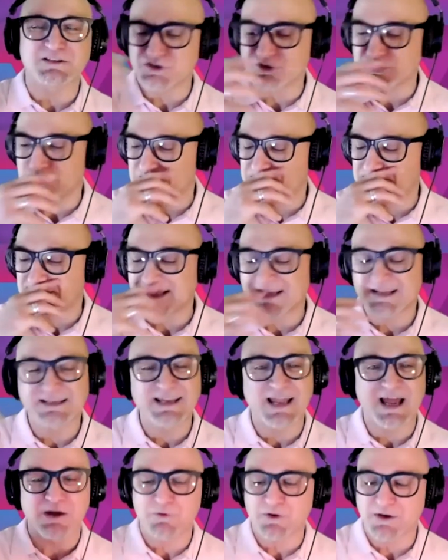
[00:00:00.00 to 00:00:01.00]
you, but like
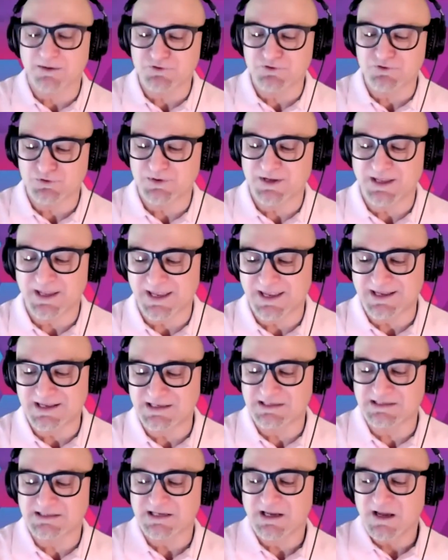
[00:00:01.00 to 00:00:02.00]
now what I'm doing
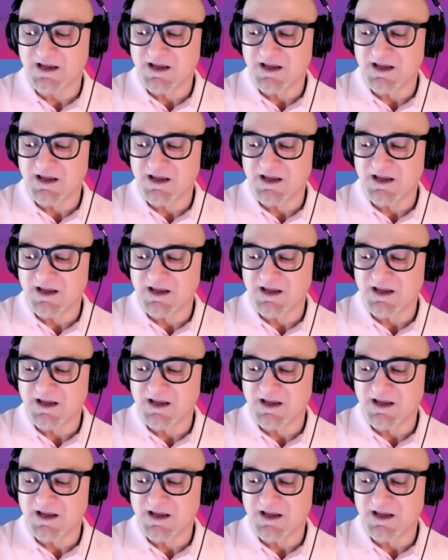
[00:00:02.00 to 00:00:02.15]
is